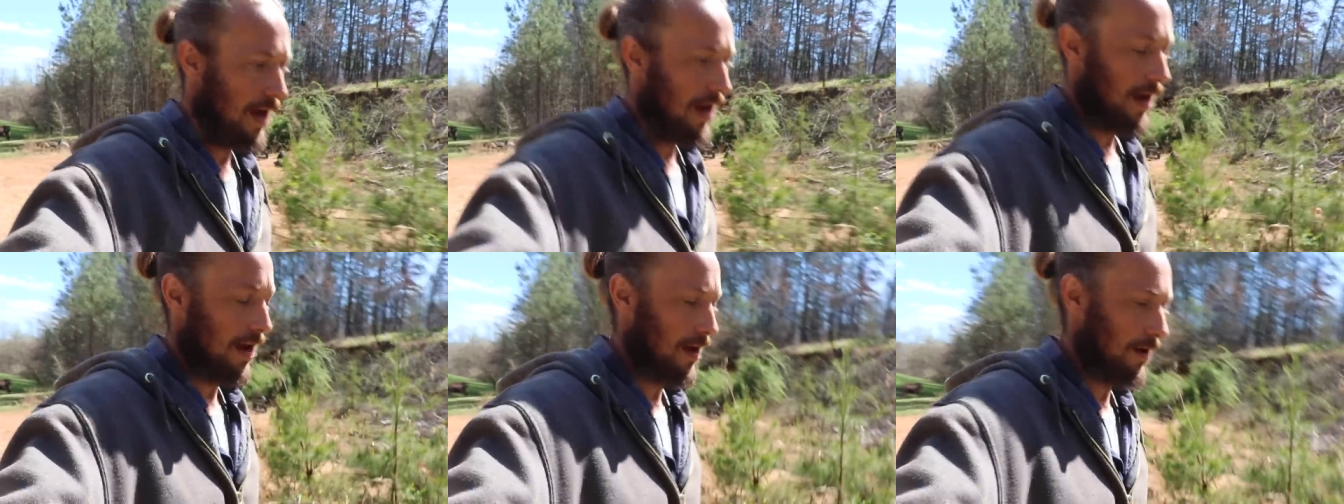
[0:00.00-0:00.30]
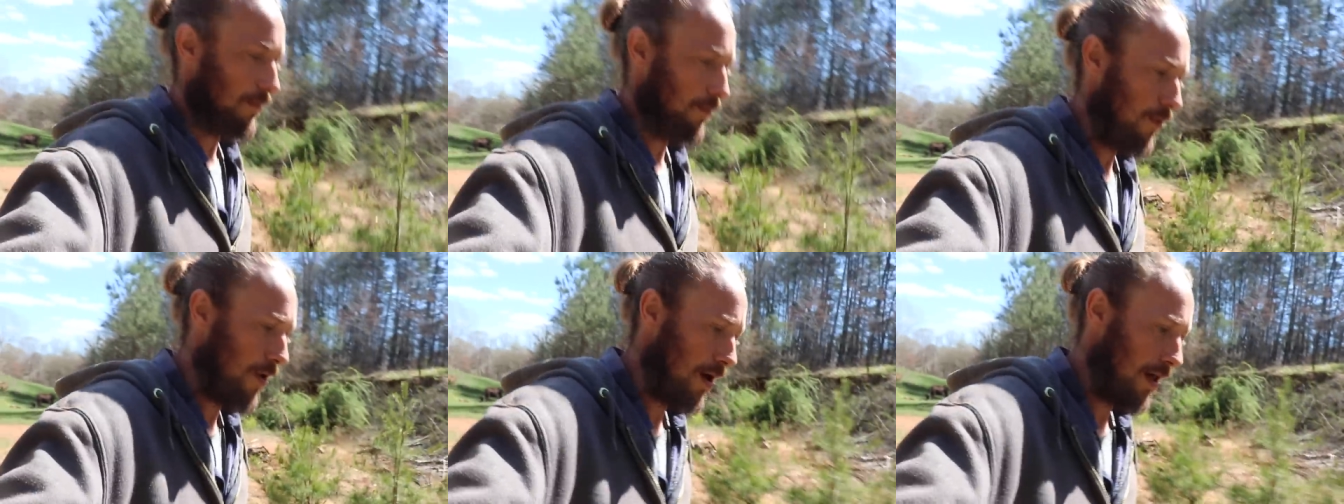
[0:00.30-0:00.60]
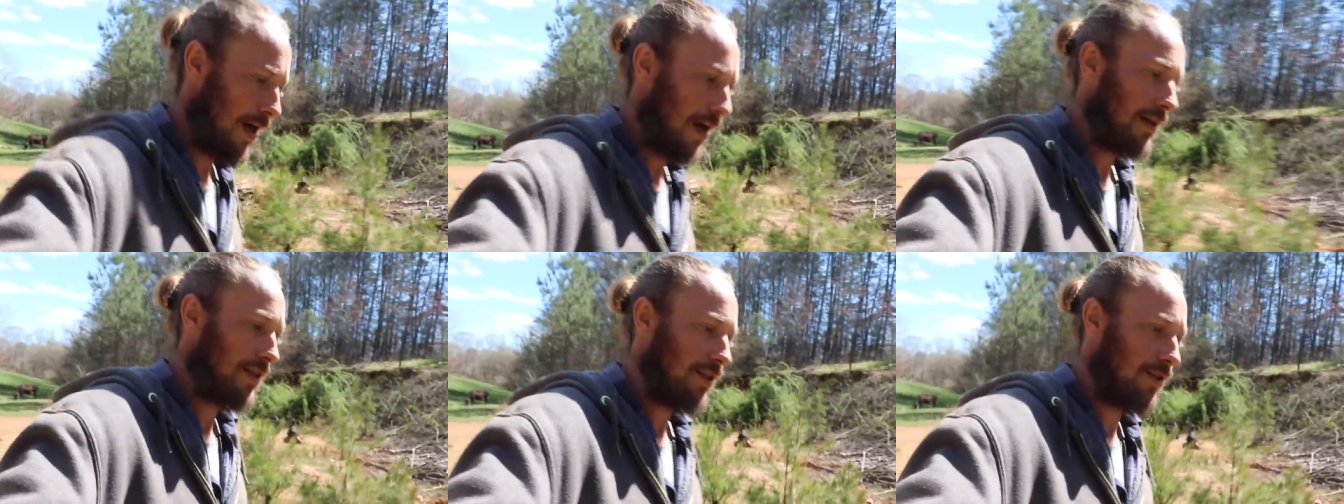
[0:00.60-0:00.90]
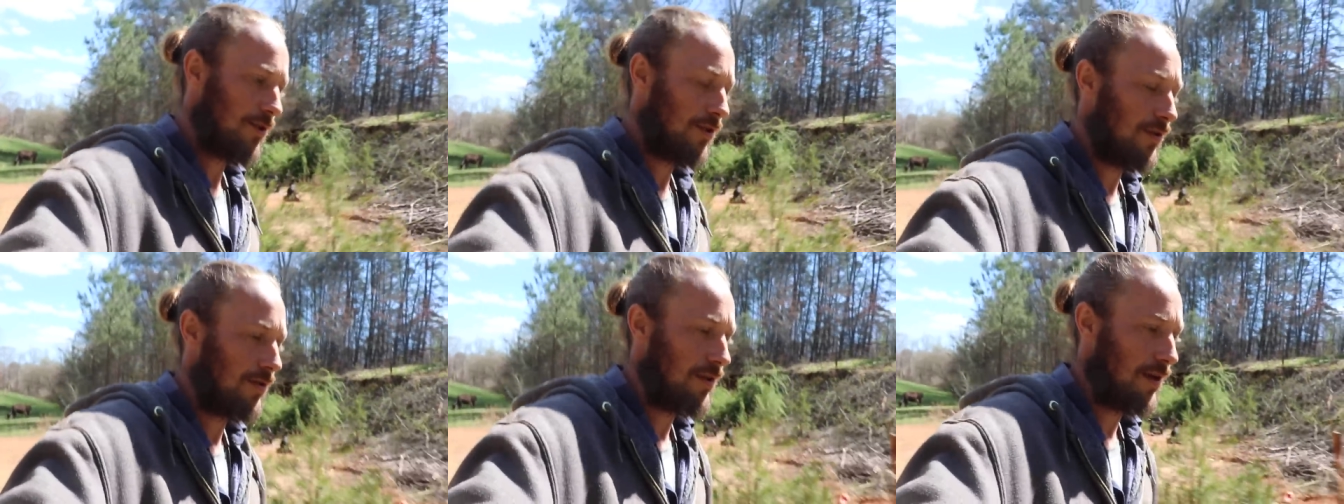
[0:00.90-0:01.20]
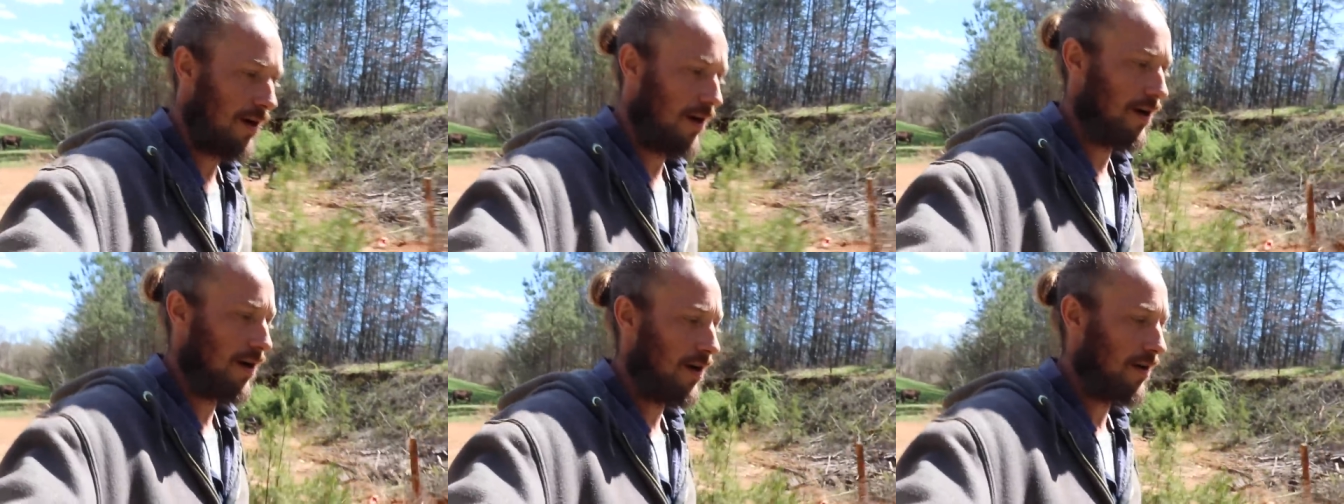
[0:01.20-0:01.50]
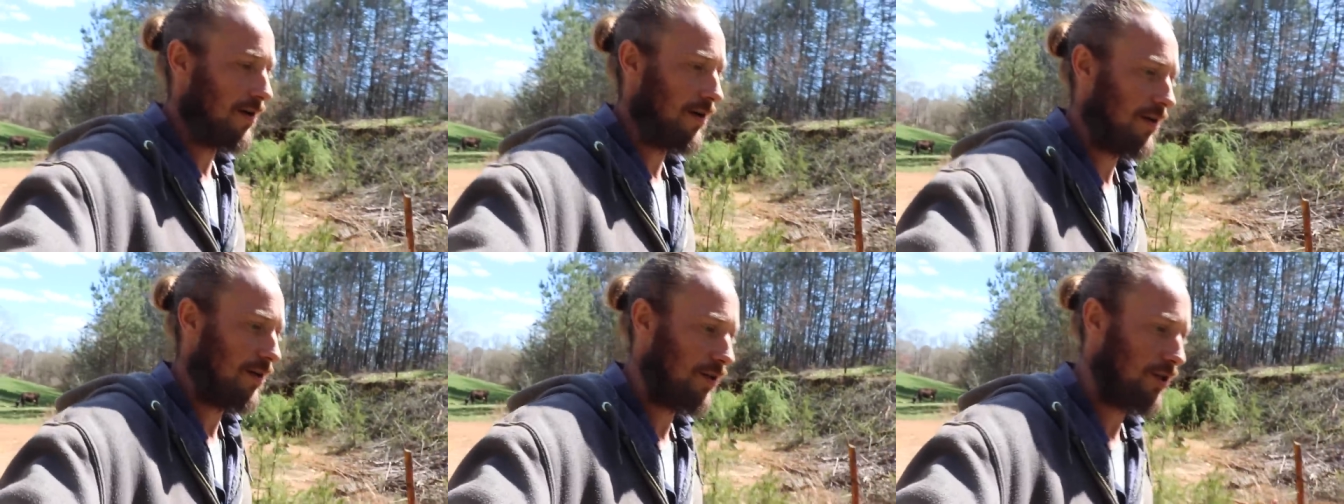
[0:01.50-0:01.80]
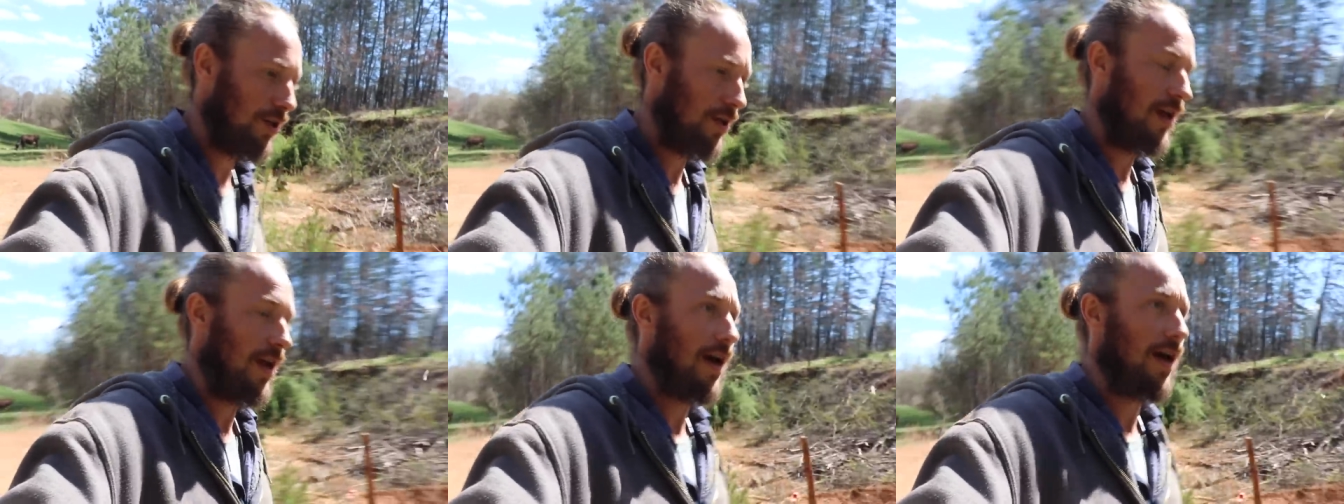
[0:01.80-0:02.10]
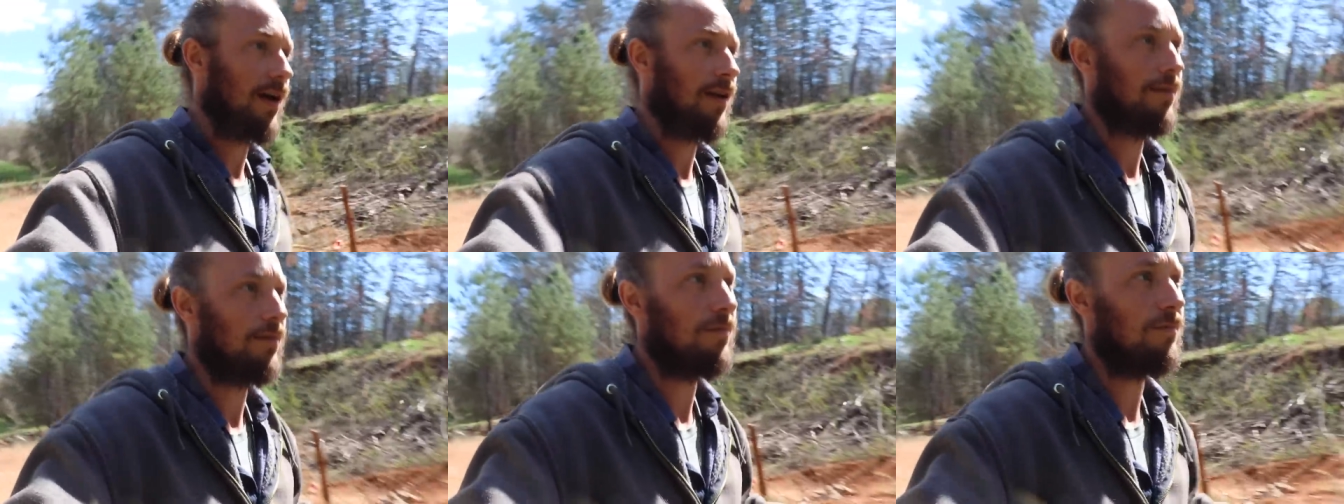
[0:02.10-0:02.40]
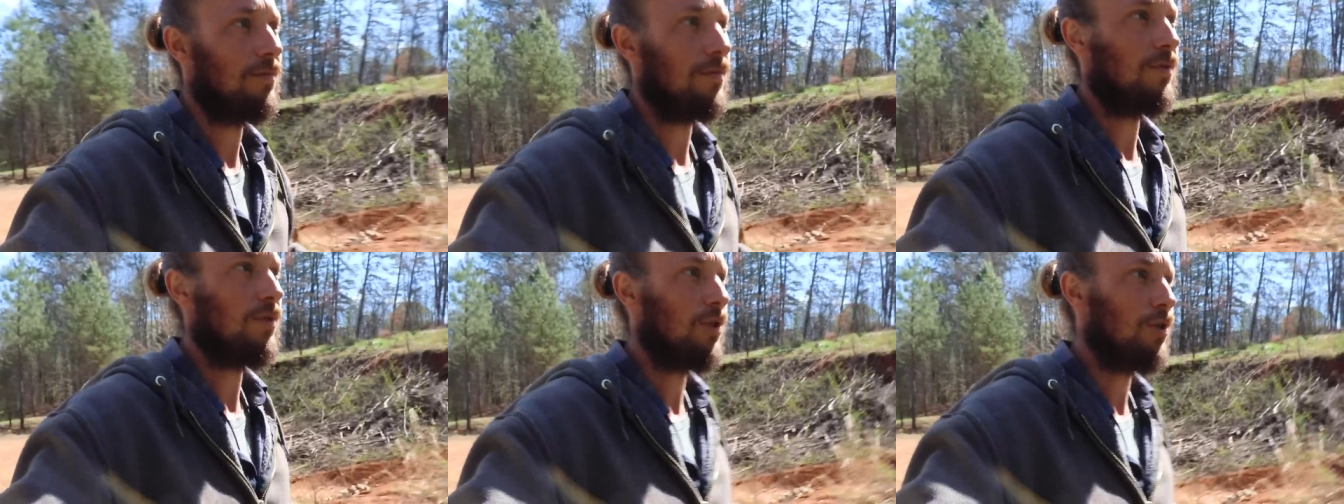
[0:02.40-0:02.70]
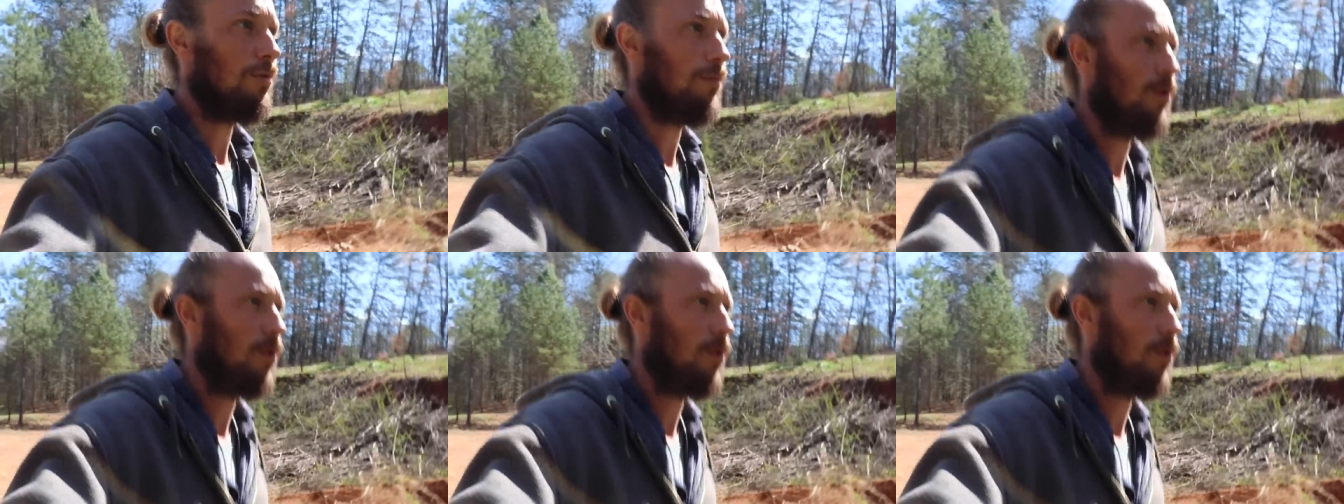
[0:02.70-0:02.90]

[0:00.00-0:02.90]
and while I stood there, she had two